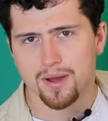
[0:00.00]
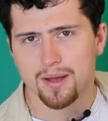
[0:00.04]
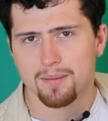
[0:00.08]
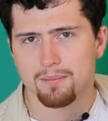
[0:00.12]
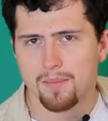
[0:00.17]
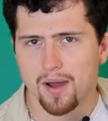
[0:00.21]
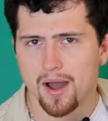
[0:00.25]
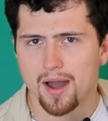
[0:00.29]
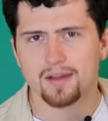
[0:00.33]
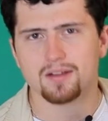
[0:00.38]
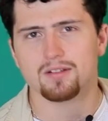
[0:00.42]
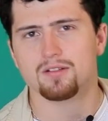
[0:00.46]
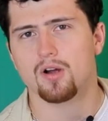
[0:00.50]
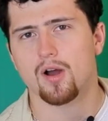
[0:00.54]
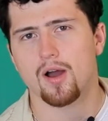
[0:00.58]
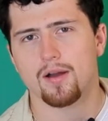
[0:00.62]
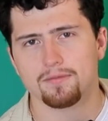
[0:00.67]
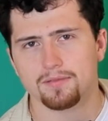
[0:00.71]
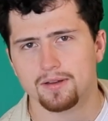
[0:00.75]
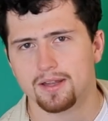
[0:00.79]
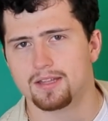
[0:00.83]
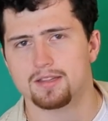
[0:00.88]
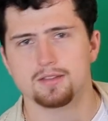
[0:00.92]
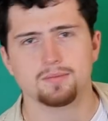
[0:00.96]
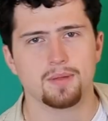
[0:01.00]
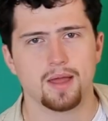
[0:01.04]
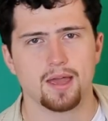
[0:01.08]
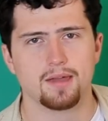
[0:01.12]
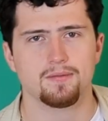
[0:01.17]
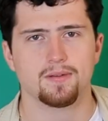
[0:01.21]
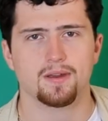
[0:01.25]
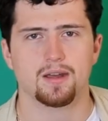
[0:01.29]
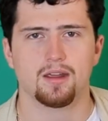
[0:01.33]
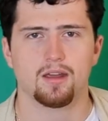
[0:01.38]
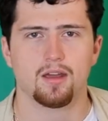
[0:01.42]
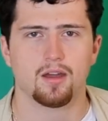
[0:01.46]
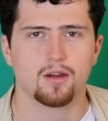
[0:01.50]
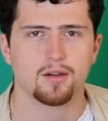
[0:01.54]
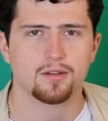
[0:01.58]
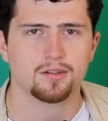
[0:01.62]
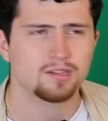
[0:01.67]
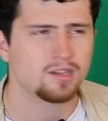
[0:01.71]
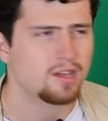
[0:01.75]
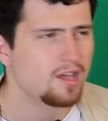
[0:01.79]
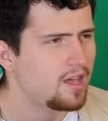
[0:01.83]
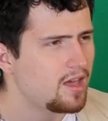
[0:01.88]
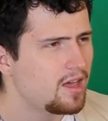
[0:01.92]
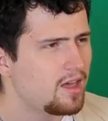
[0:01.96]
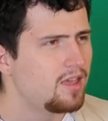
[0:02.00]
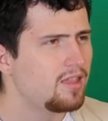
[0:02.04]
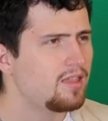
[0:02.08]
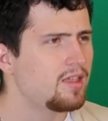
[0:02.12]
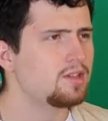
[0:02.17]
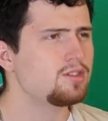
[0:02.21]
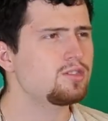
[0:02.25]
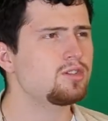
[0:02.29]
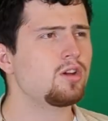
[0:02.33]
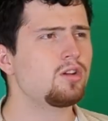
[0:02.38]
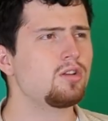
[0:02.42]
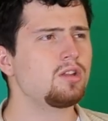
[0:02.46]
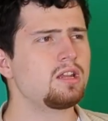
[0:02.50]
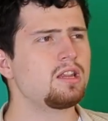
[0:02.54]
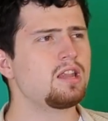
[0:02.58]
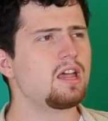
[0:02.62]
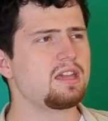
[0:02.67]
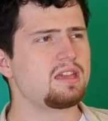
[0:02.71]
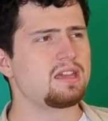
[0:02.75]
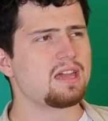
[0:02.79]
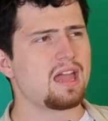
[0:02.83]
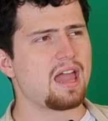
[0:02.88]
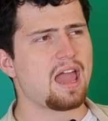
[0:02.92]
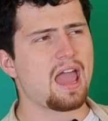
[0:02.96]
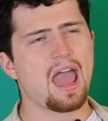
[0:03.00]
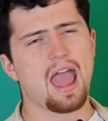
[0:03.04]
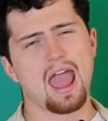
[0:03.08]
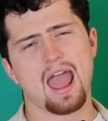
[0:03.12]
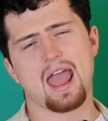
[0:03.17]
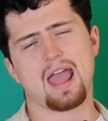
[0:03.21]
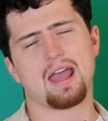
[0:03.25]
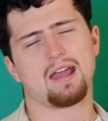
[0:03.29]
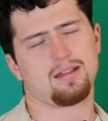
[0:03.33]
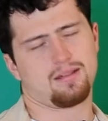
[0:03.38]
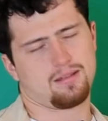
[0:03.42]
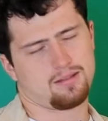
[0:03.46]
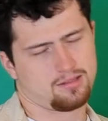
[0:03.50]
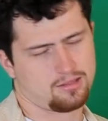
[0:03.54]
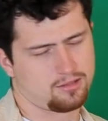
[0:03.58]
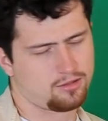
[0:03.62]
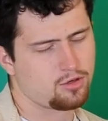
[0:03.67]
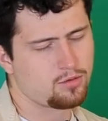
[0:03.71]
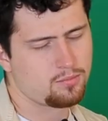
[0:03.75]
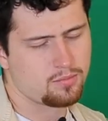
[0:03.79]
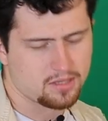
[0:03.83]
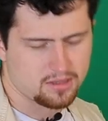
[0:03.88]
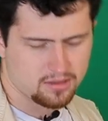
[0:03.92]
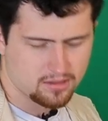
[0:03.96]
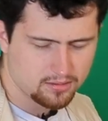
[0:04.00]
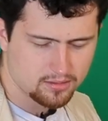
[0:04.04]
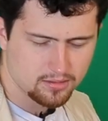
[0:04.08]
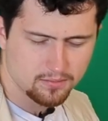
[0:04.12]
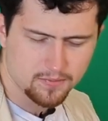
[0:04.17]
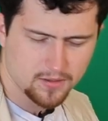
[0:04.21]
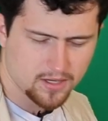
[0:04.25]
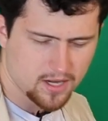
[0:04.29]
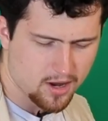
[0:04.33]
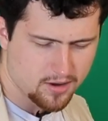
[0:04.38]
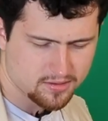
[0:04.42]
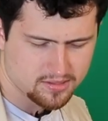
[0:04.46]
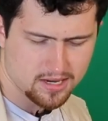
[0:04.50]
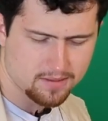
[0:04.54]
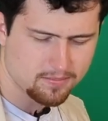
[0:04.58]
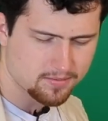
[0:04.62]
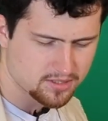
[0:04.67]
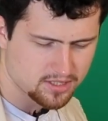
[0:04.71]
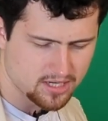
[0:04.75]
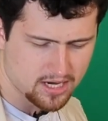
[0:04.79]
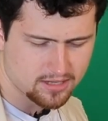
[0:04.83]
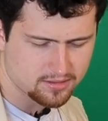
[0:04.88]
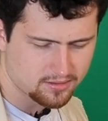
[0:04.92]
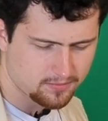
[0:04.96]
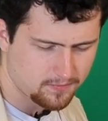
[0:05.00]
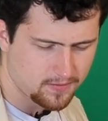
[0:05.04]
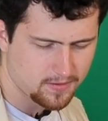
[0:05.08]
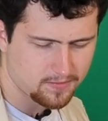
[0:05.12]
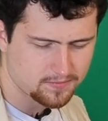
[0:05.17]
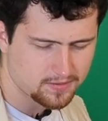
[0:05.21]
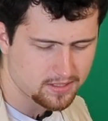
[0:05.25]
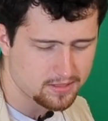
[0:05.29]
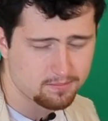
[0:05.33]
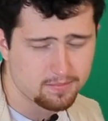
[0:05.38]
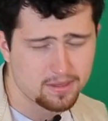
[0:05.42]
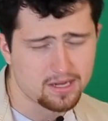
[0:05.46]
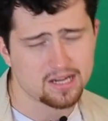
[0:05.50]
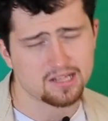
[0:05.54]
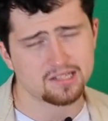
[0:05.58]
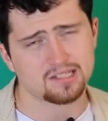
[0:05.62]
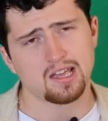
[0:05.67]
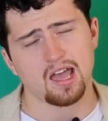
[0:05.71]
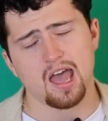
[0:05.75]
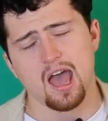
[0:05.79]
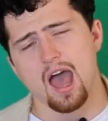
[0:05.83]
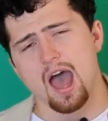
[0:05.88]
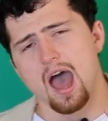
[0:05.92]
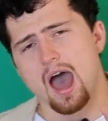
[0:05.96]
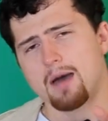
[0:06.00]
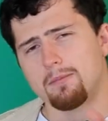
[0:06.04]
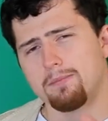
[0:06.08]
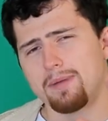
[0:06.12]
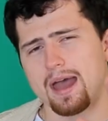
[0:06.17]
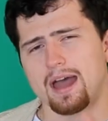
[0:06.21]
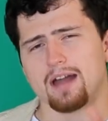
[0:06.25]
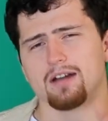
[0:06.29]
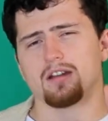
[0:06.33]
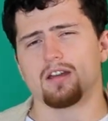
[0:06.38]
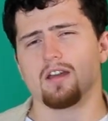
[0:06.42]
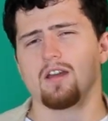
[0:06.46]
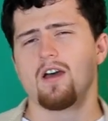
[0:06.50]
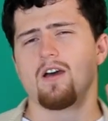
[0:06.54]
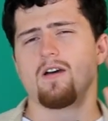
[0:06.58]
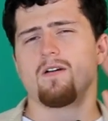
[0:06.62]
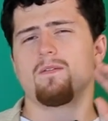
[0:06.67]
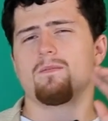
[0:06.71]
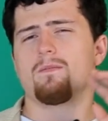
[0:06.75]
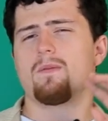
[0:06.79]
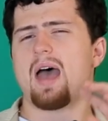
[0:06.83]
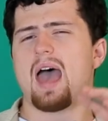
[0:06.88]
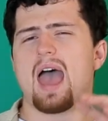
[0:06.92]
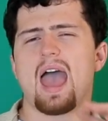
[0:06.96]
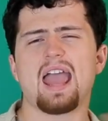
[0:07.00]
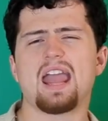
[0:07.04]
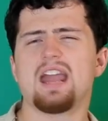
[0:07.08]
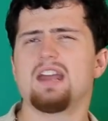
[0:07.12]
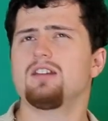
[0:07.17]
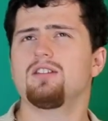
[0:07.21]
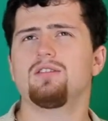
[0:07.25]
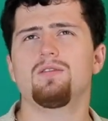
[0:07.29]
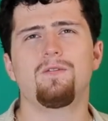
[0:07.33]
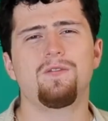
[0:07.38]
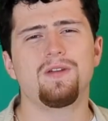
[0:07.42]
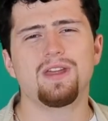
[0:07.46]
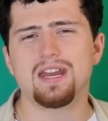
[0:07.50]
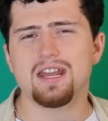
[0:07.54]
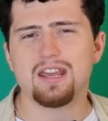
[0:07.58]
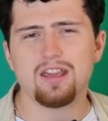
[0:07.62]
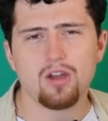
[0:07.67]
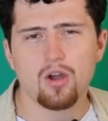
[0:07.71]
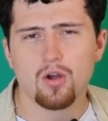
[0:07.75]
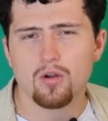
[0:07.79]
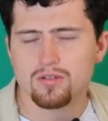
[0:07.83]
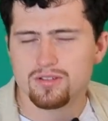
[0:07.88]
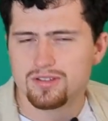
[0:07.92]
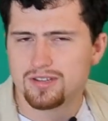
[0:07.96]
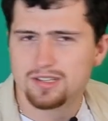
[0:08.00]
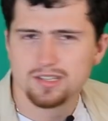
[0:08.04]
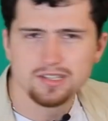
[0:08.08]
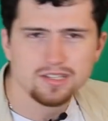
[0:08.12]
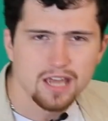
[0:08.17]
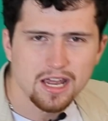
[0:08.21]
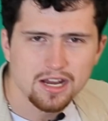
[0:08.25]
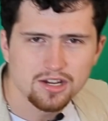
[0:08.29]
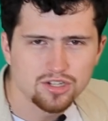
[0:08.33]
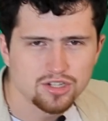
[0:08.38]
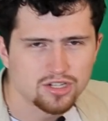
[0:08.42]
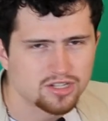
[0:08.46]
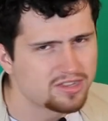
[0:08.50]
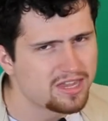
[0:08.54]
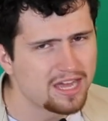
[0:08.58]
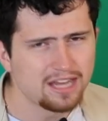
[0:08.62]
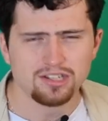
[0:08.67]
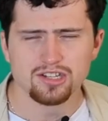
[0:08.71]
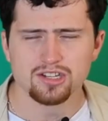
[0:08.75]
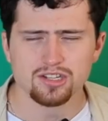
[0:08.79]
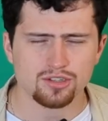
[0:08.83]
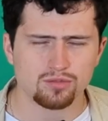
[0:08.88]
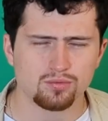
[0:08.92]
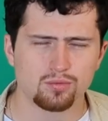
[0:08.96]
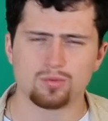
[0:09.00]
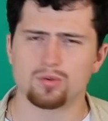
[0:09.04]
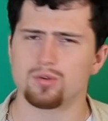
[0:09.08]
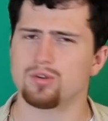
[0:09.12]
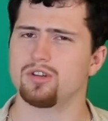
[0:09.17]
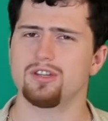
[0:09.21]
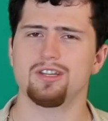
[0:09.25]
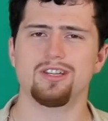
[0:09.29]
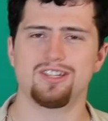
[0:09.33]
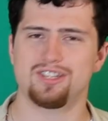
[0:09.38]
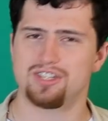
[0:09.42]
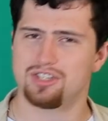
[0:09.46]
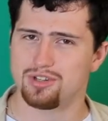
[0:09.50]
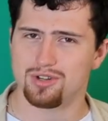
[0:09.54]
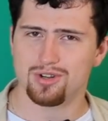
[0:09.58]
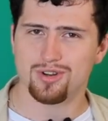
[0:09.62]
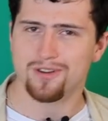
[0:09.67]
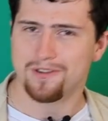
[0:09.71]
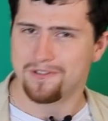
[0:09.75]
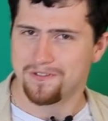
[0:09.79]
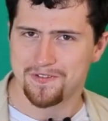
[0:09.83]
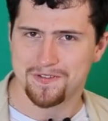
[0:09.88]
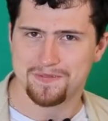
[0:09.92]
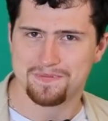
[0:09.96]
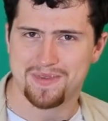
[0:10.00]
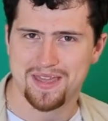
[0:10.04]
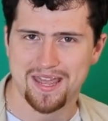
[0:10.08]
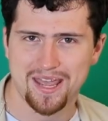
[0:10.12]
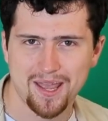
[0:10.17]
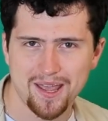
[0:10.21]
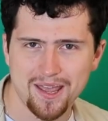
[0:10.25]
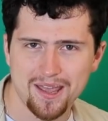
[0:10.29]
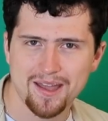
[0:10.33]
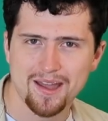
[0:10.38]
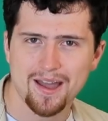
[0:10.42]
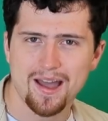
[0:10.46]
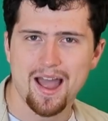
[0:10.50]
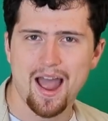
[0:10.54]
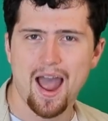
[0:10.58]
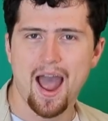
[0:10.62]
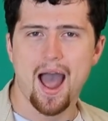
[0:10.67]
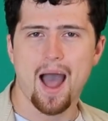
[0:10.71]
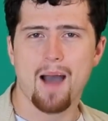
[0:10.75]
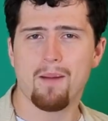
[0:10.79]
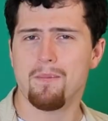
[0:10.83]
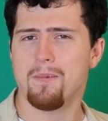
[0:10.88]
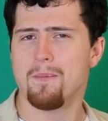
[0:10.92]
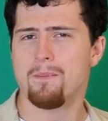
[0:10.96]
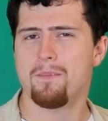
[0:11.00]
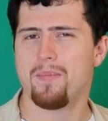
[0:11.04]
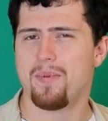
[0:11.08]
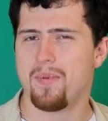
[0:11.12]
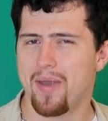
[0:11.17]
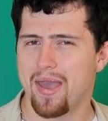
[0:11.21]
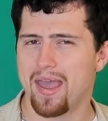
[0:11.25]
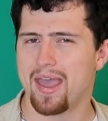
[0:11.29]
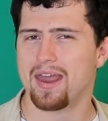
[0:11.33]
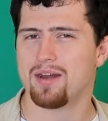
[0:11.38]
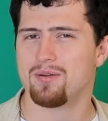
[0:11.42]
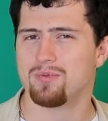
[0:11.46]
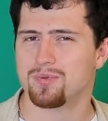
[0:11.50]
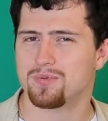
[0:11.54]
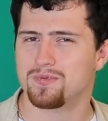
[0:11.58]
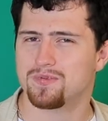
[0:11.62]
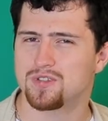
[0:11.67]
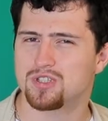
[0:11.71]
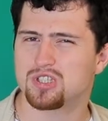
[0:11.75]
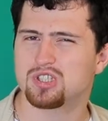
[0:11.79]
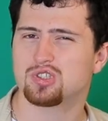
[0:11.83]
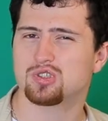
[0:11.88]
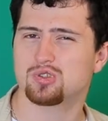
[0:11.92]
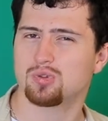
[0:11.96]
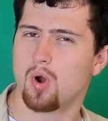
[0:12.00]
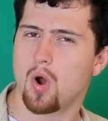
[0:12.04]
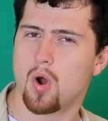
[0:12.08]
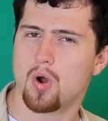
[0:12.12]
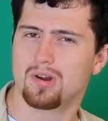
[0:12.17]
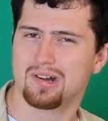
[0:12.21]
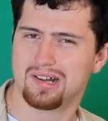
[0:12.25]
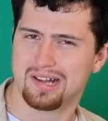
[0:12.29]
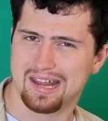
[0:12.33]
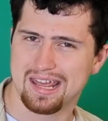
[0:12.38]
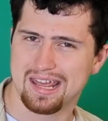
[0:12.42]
my Minecraft Let's Play videos. That's only like, assuming that the videos average out to 15 minutes, about 8 videos a session. That just wouldn't do for me. I'm a man with strong